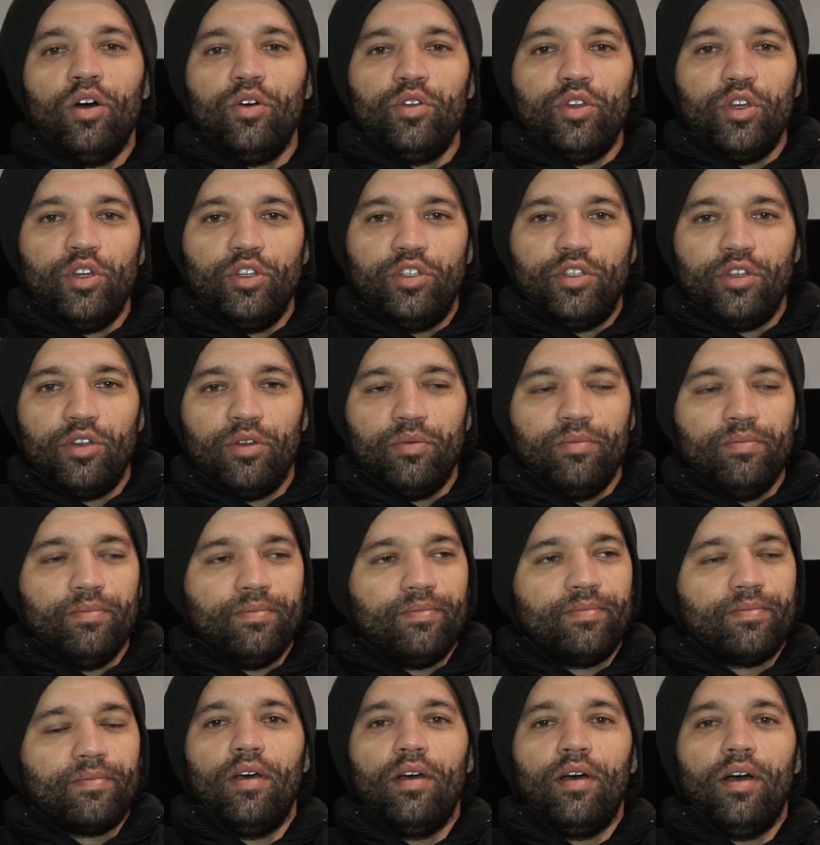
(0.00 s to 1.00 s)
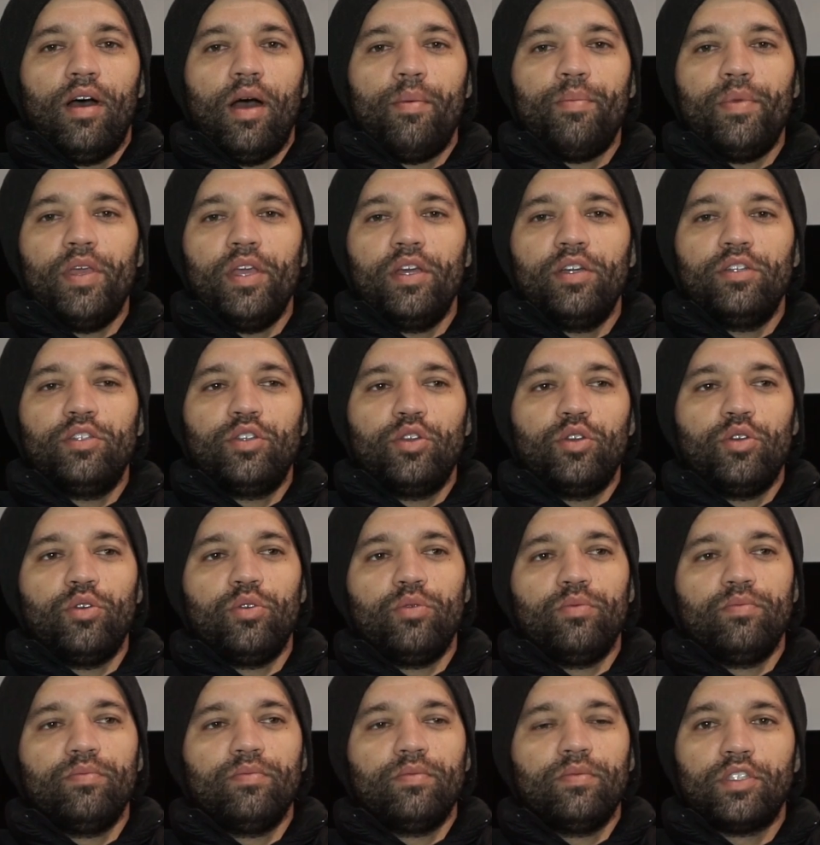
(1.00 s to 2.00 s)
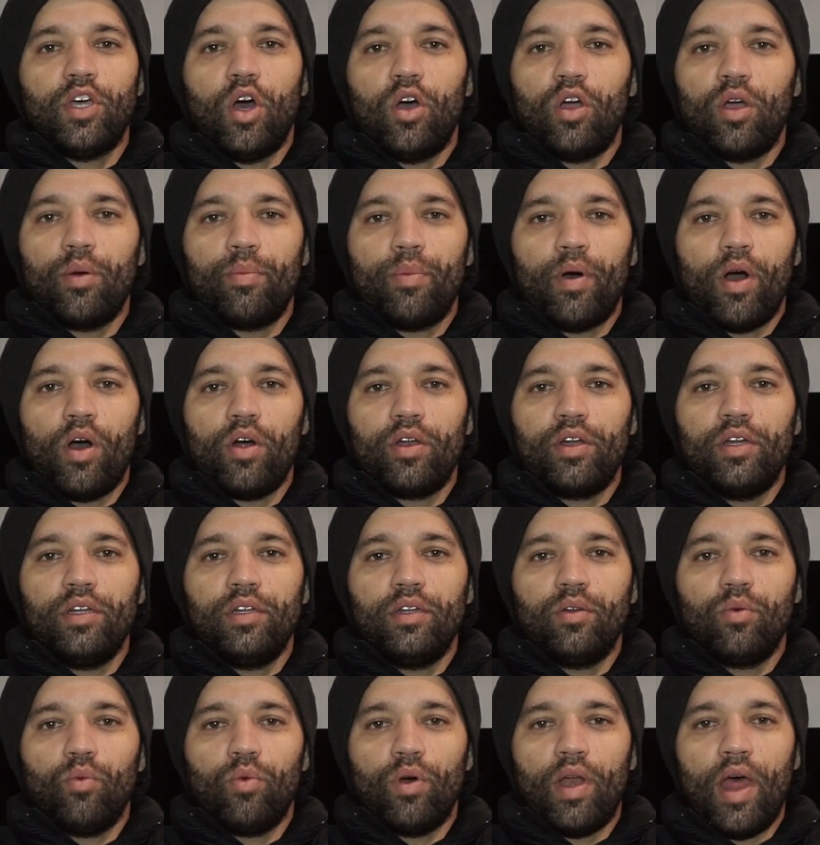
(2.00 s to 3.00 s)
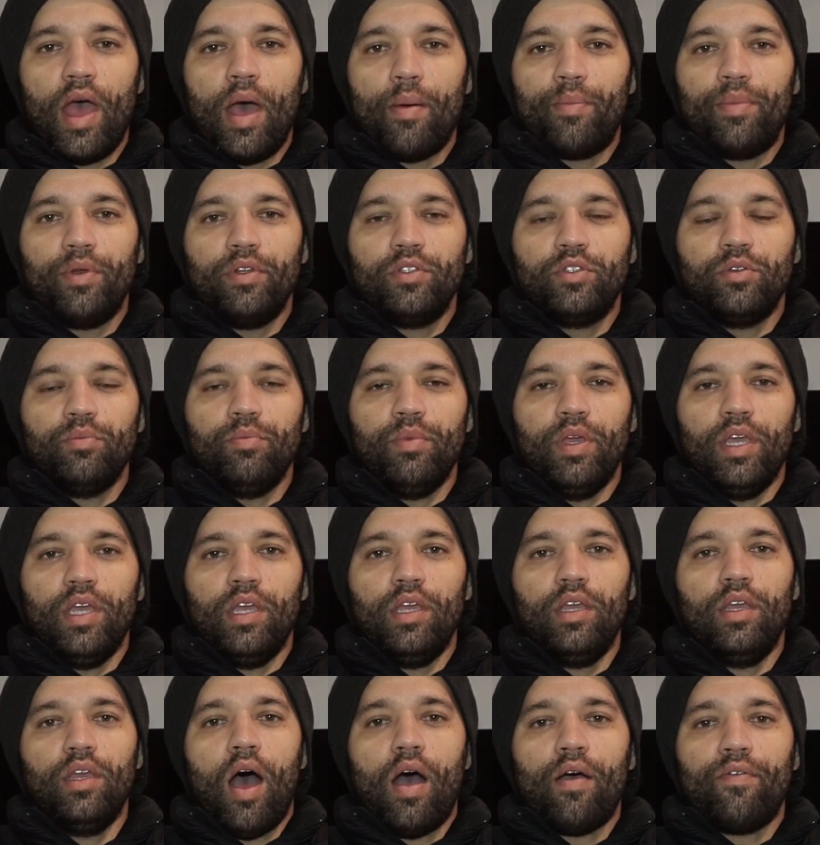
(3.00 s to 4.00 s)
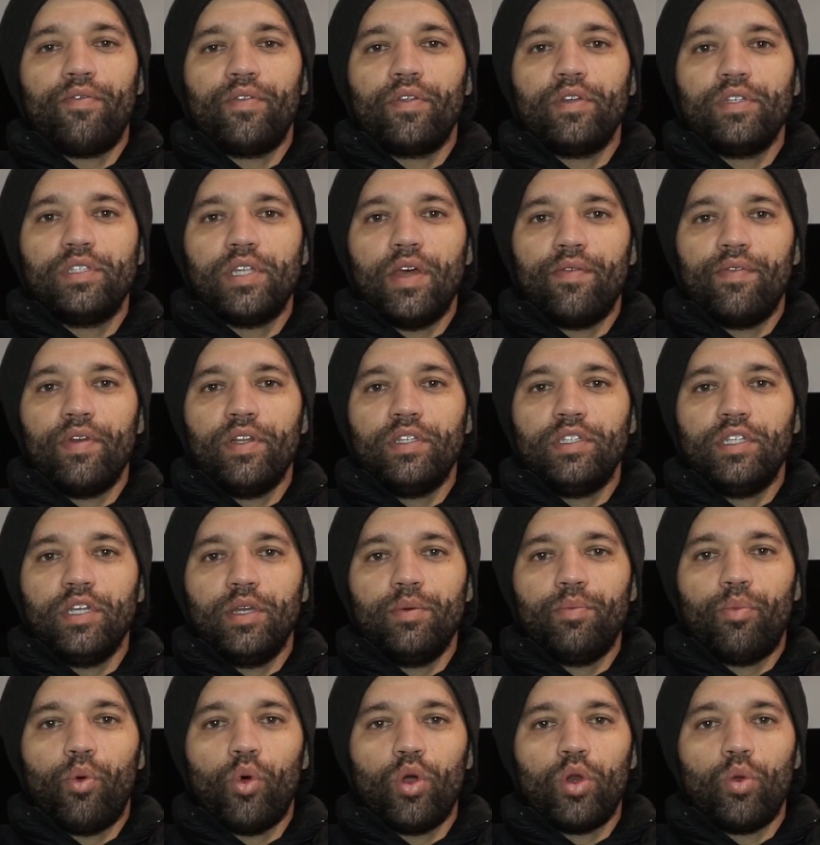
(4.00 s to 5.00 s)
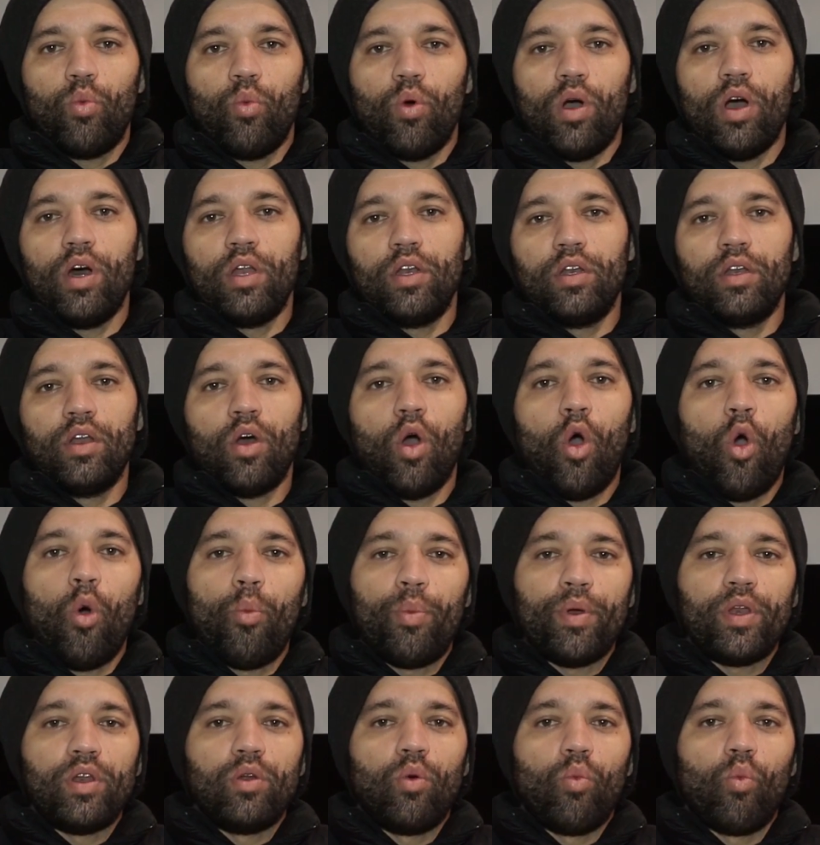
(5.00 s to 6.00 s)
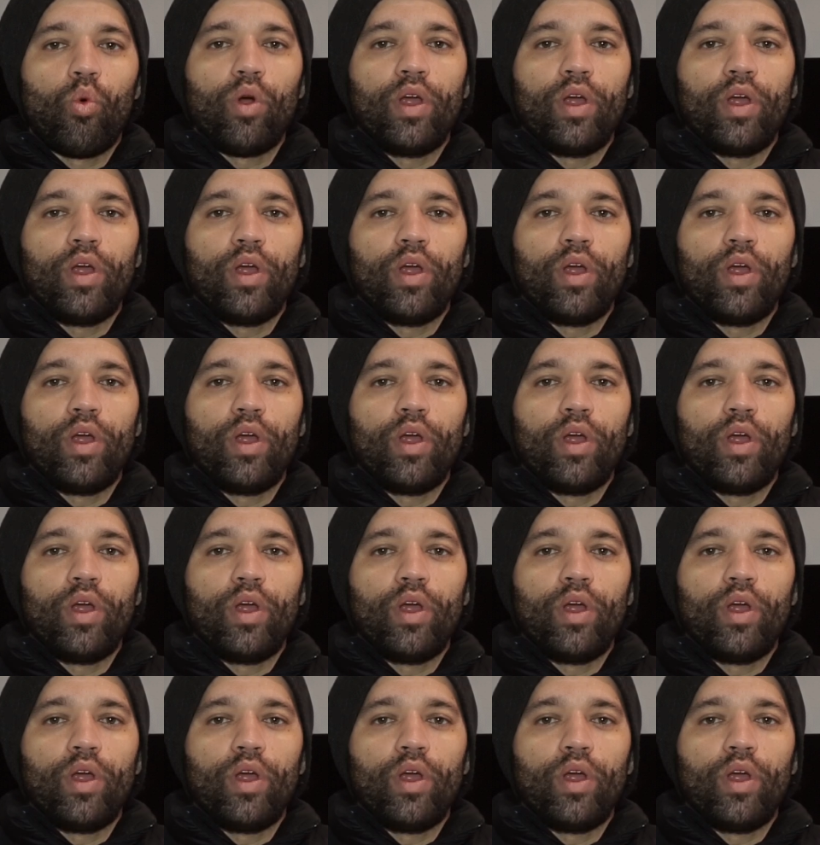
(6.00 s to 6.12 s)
Hello YouTube, uh, I'm here to talk about it, what happened to me after 17.1 open